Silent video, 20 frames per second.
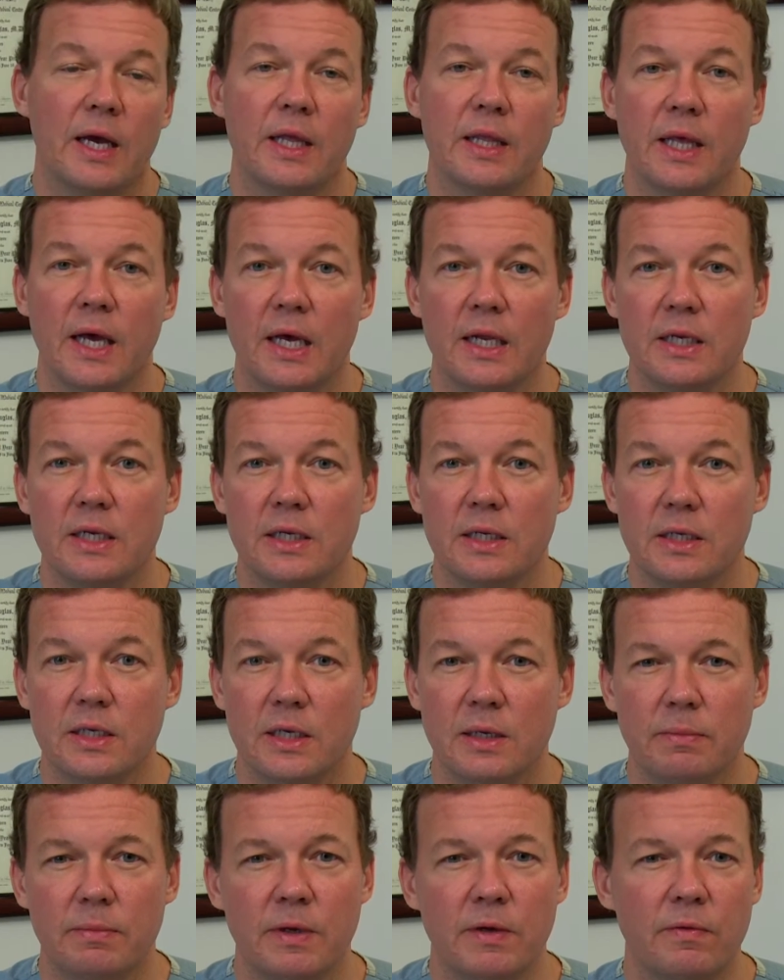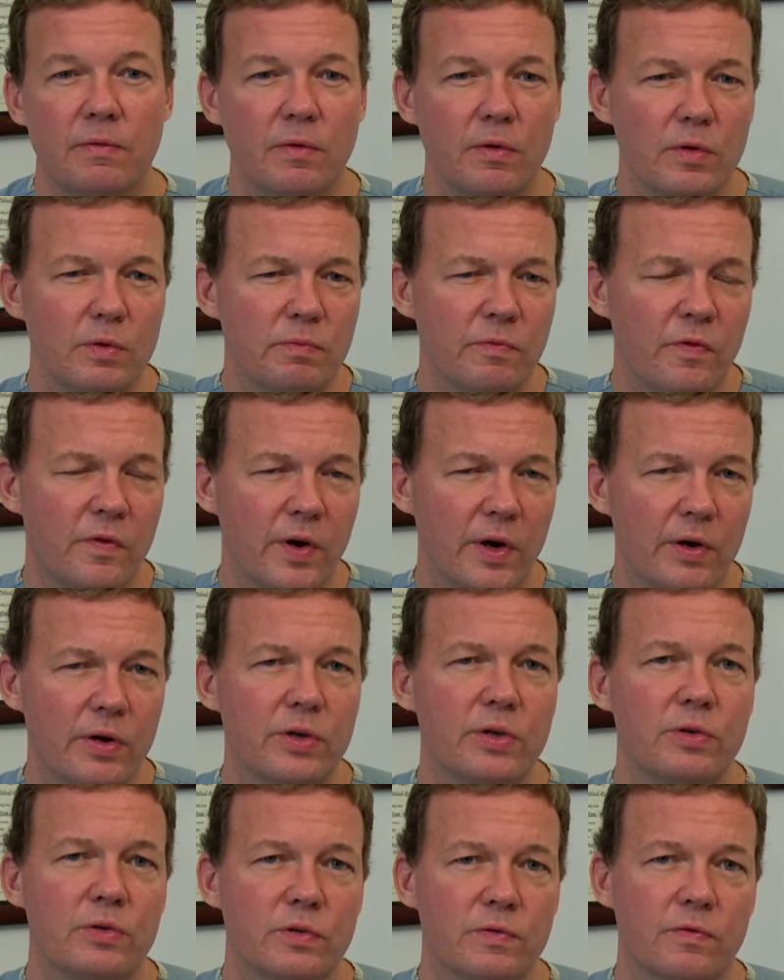and that can be
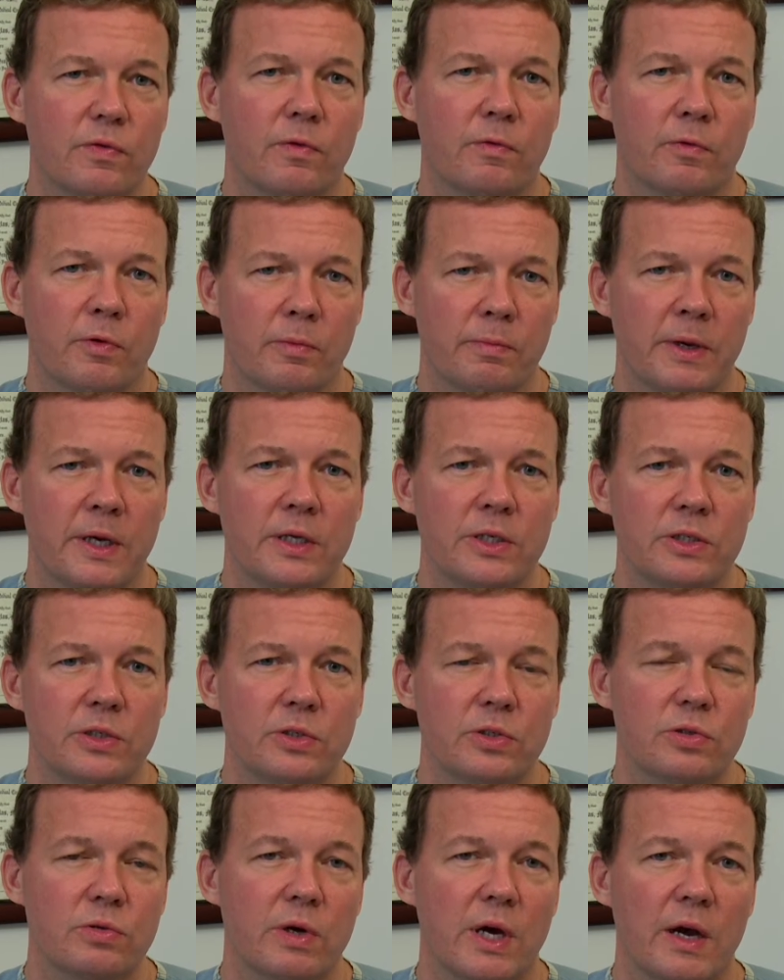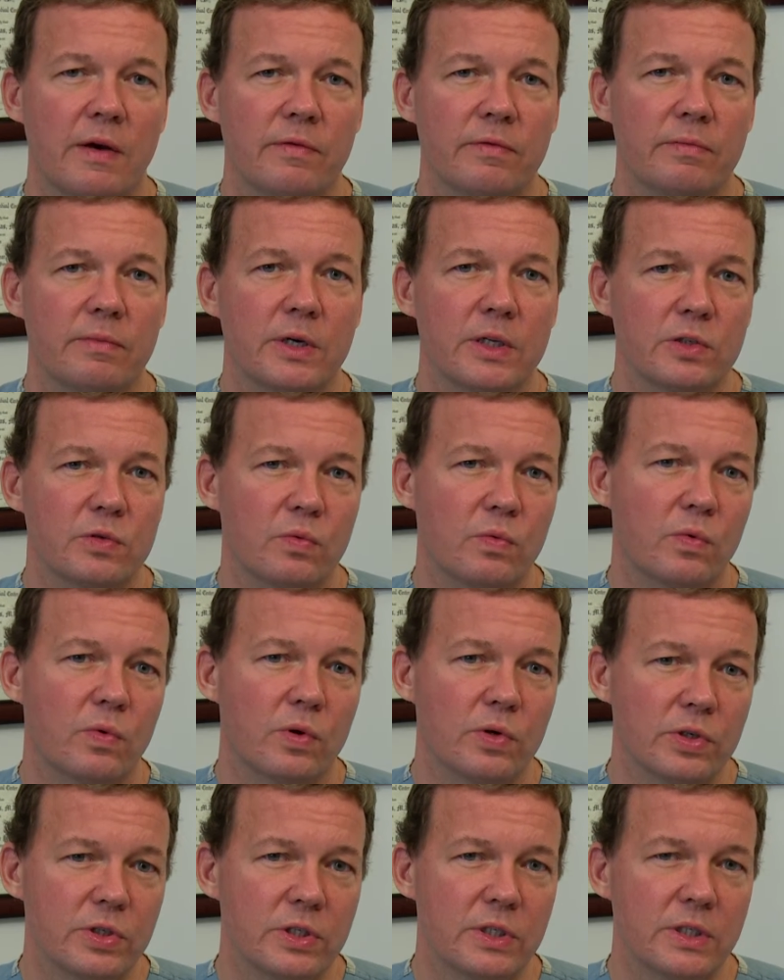very useful for patients who have much
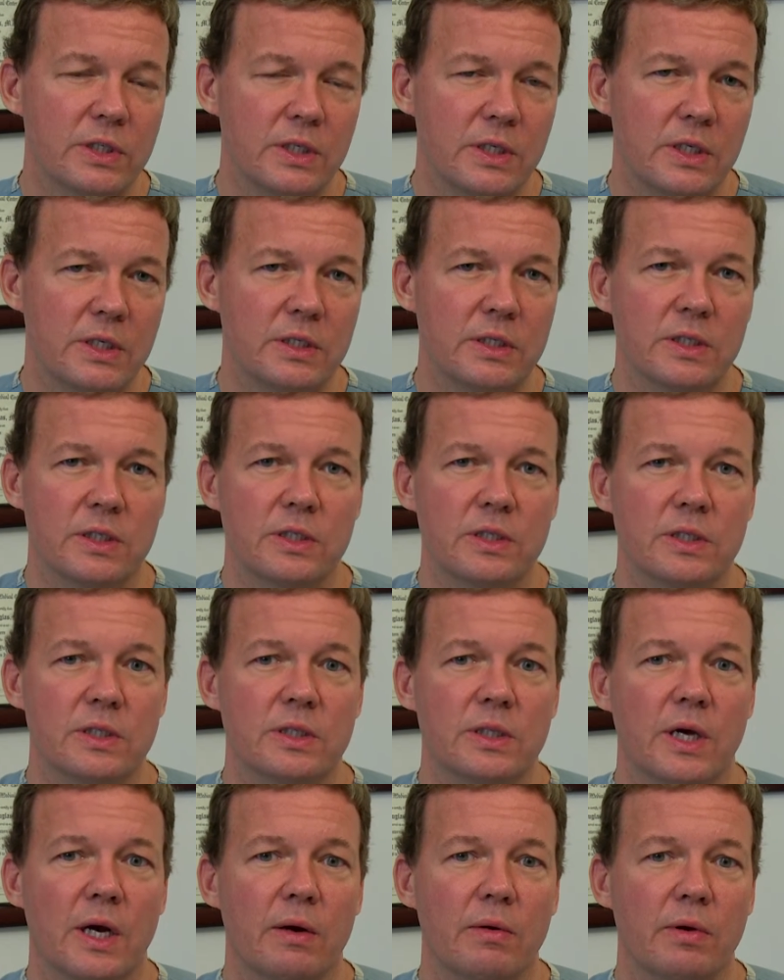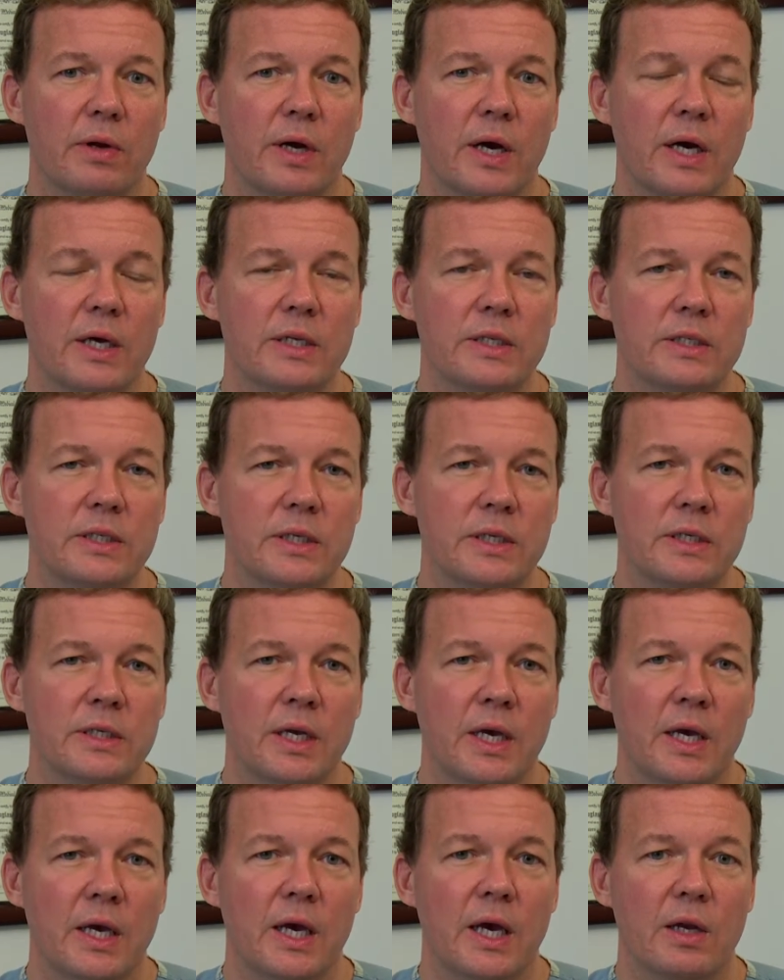worse disease such as thyroid eye
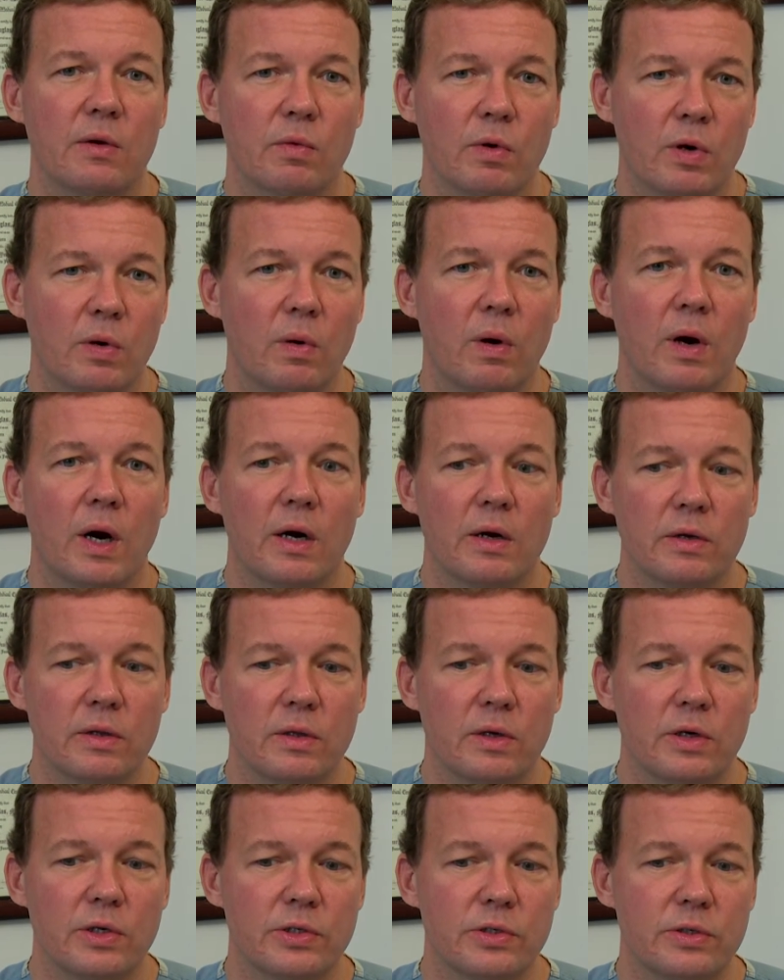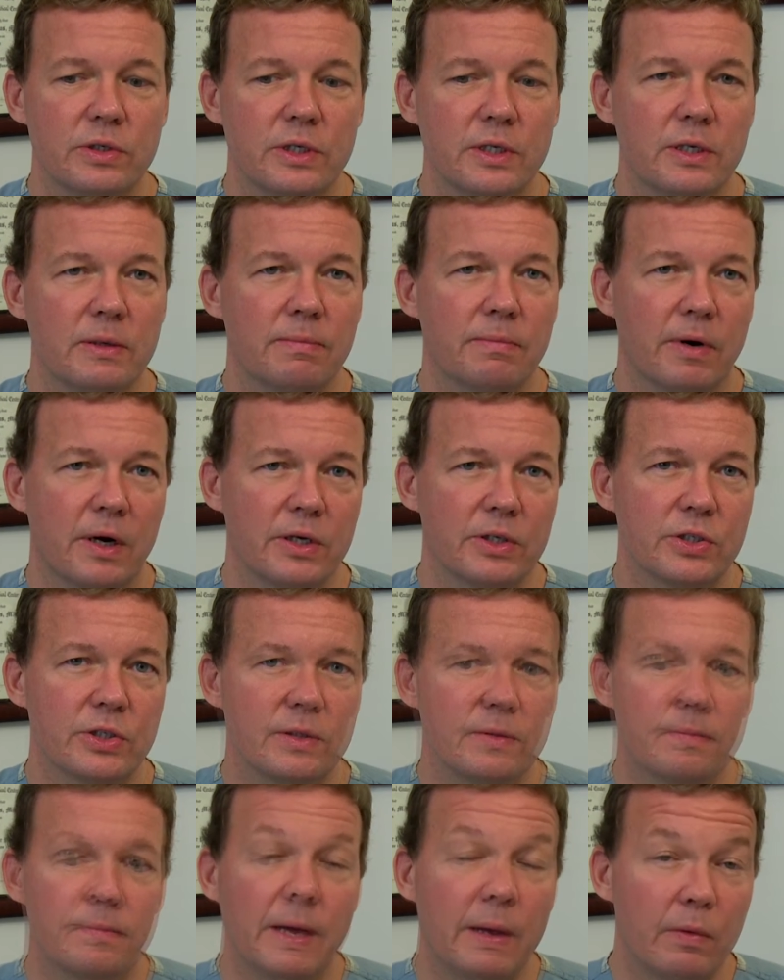disease and require a larger
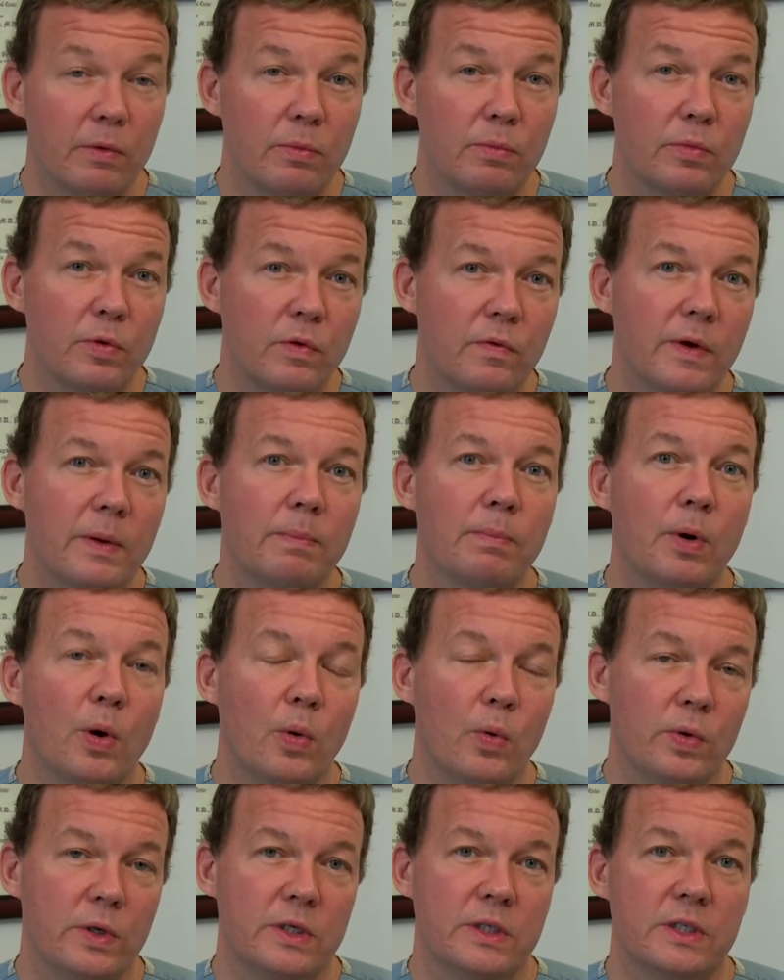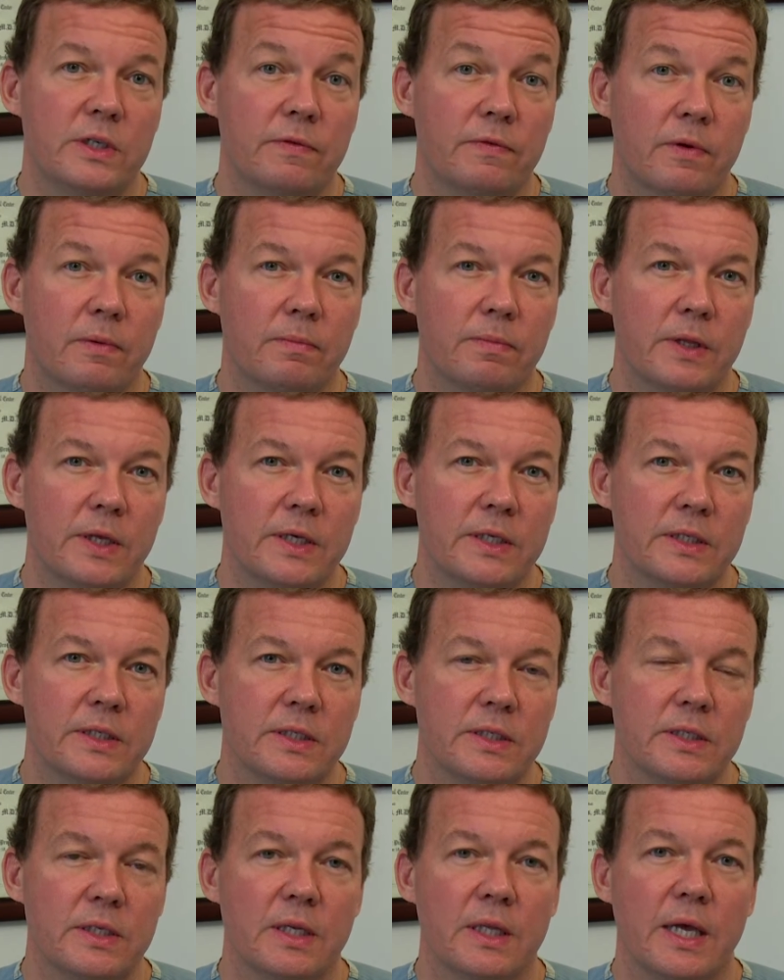decompression. By removing bone in different
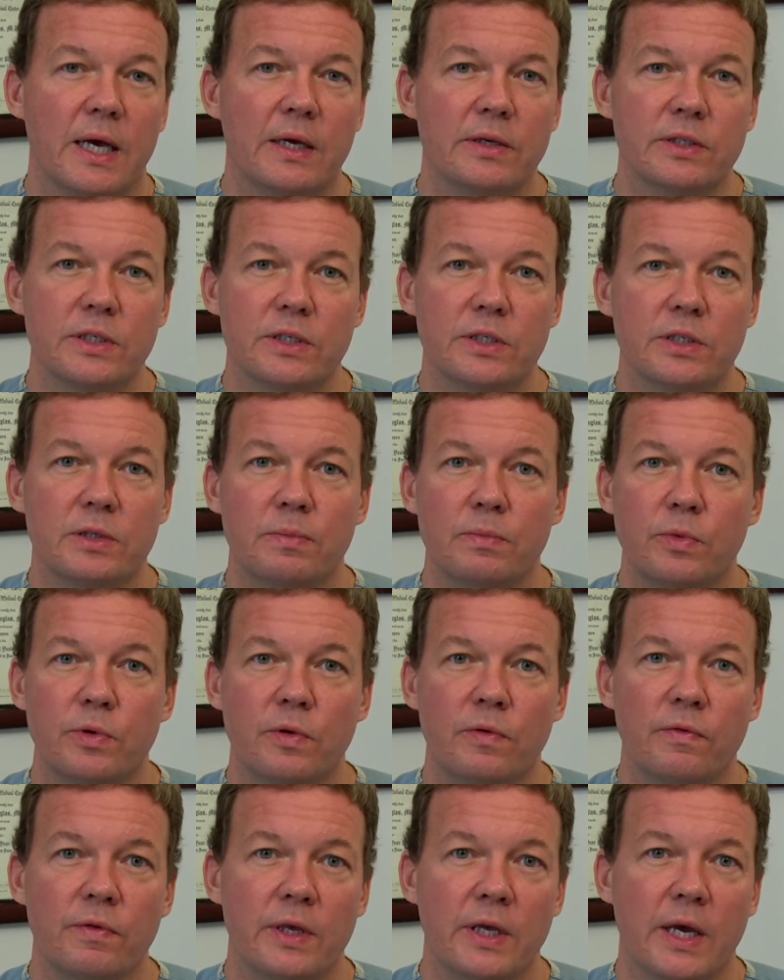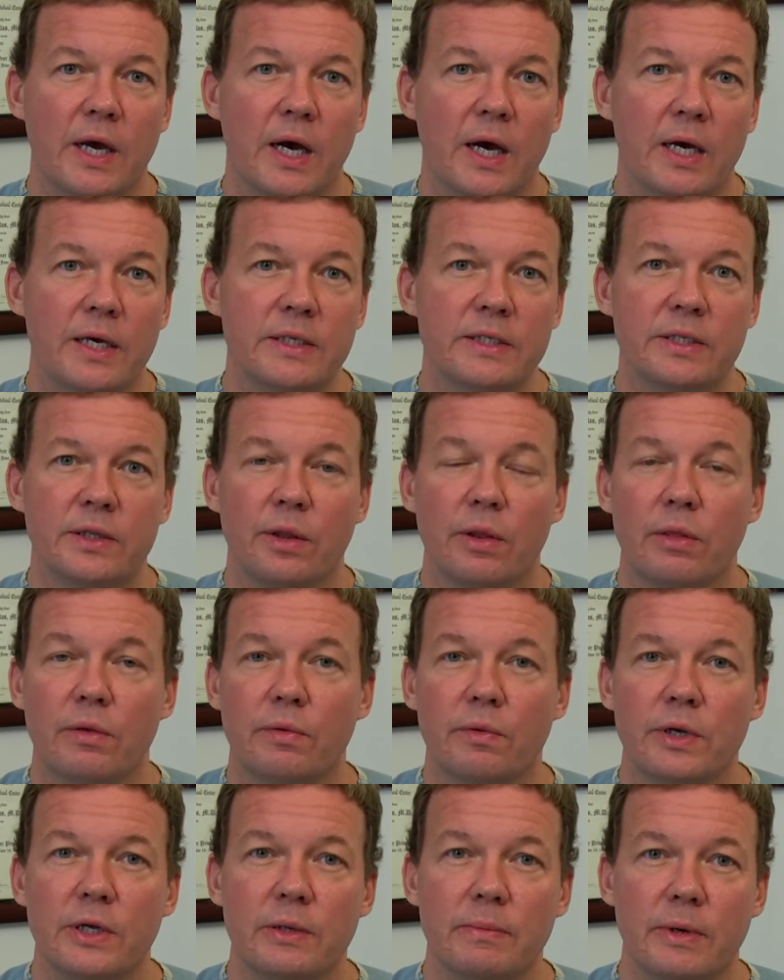places, it allows us to move the eyes in
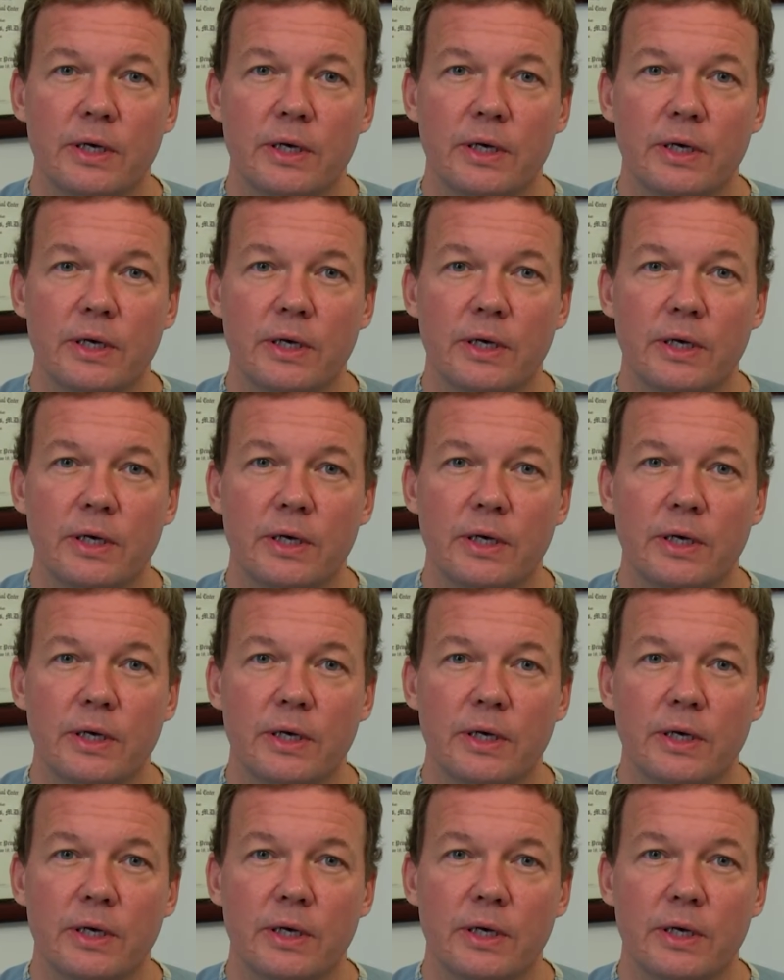3